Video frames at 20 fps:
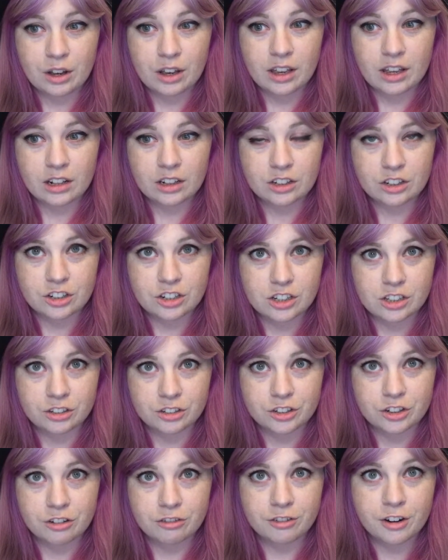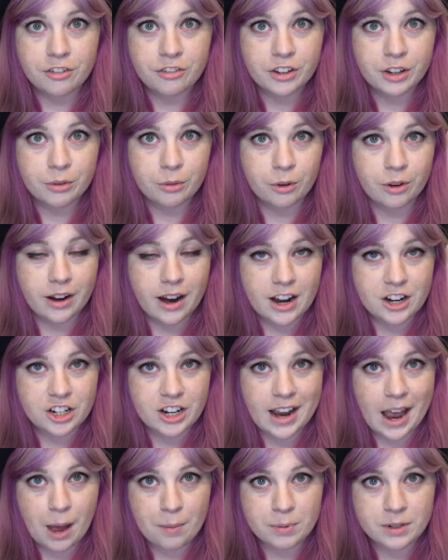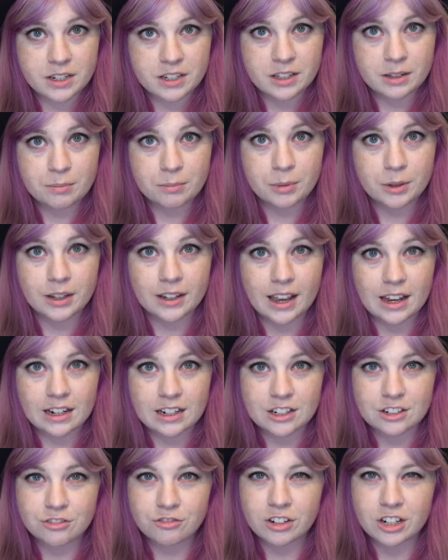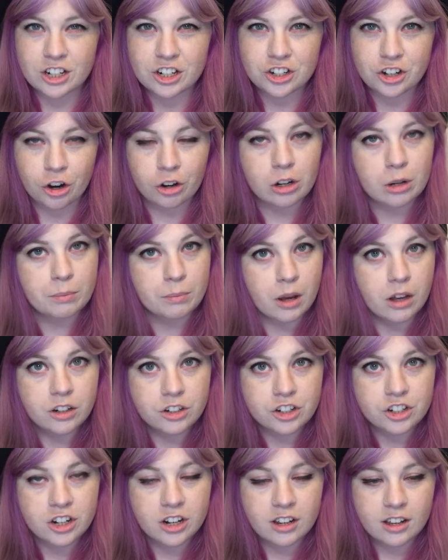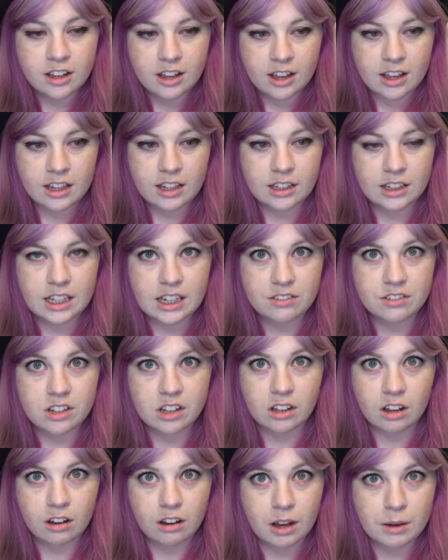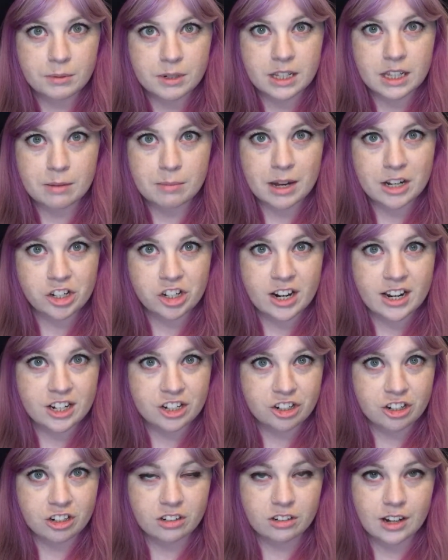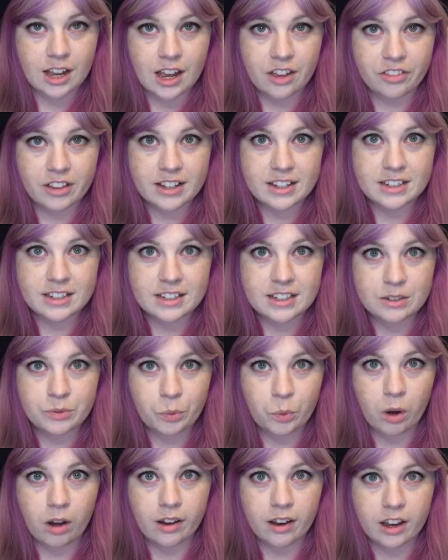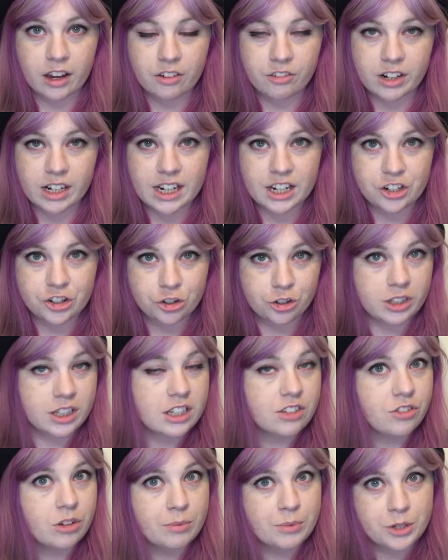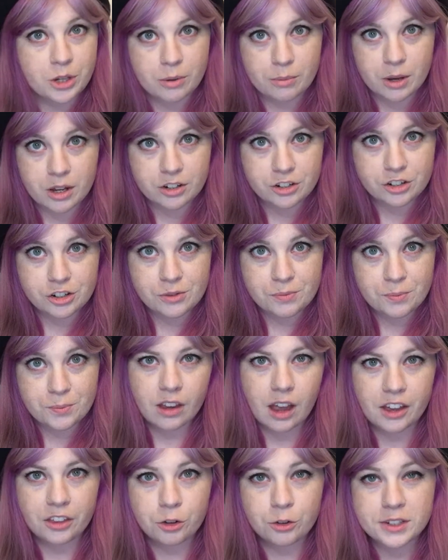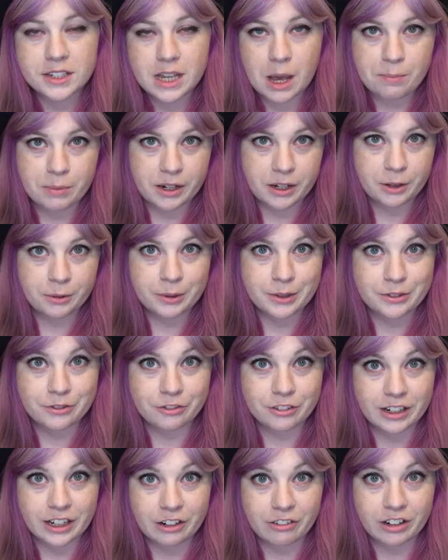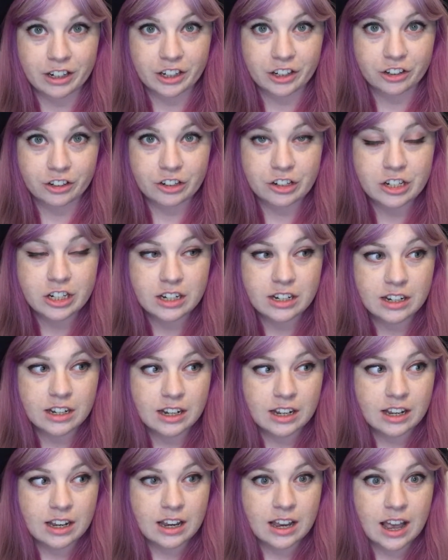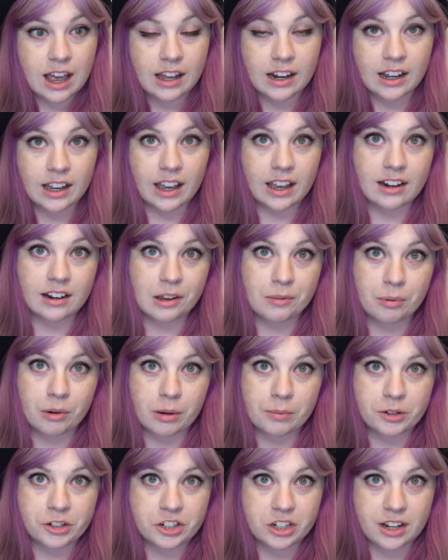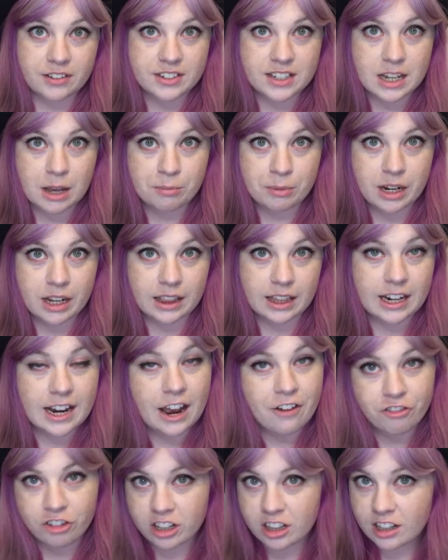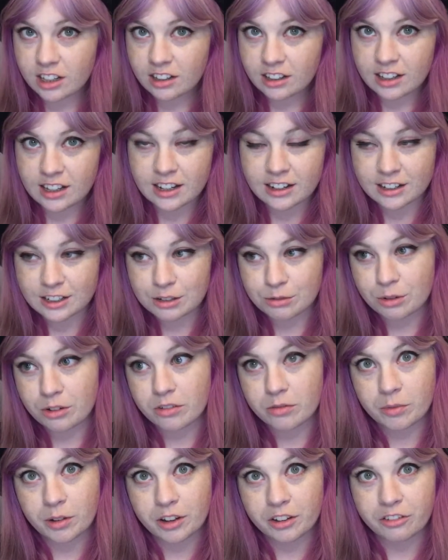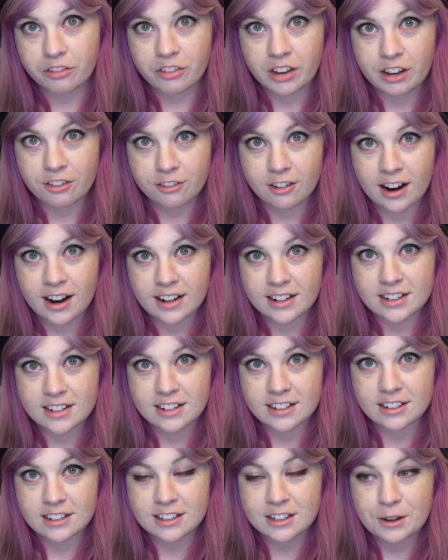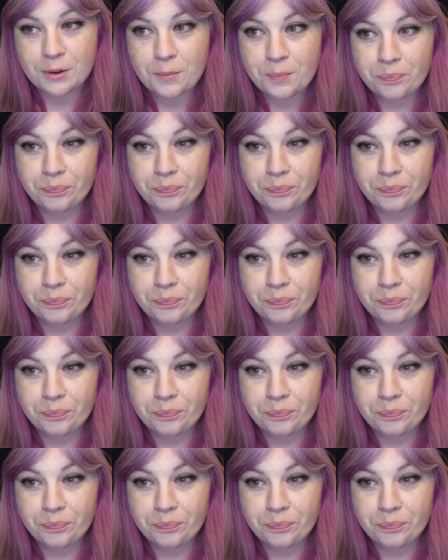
It just looked horrific what had actually happened to them, but again, it doesn't really show you much. It leaves a lot up to the imagination, and that's why I really enjoyed this film so much. I thought Sam Neill was really good, and again, I pretty much love Sam Neill in everything. He is one of my favourite actors,